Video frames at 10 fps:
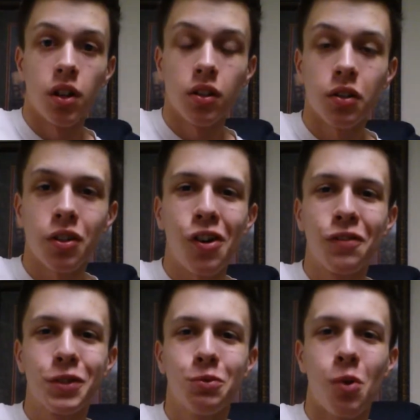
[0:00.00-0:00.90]
Hello to
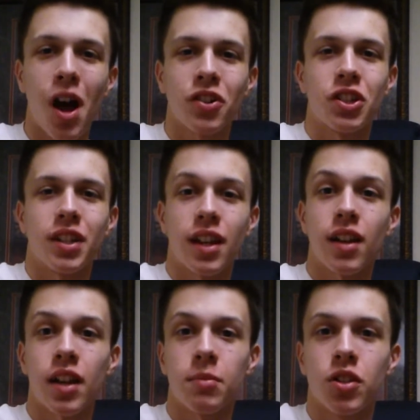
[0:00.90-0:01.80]
all of you watching
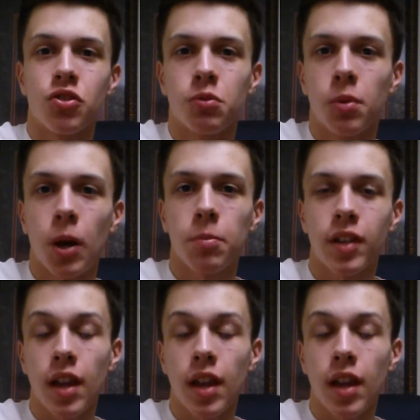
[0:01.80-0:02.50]
again. I am Andrew Wilbar.